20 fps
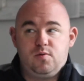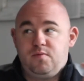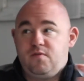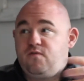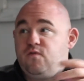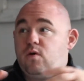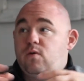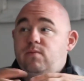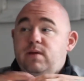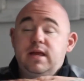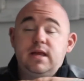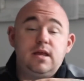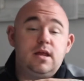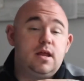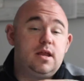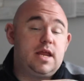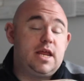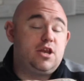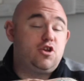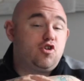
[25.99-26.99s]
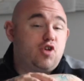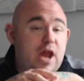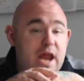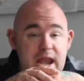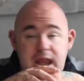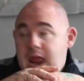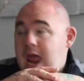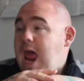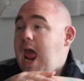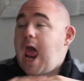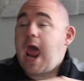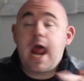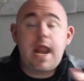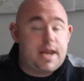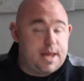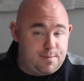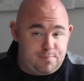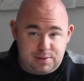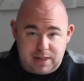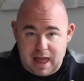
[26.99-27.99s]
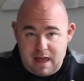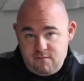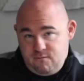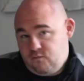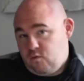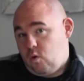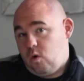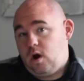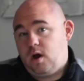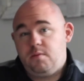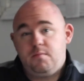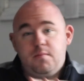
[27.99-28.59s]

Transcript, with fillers: before we entertain any platform.